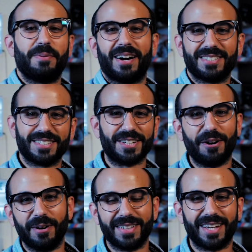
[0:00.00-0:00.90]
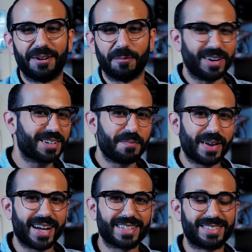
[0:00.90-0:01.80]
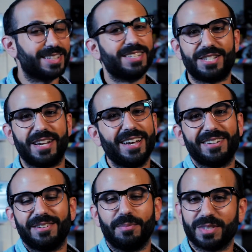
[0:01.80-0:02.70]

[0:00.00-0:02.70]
How's it going? And welcome back to the channel.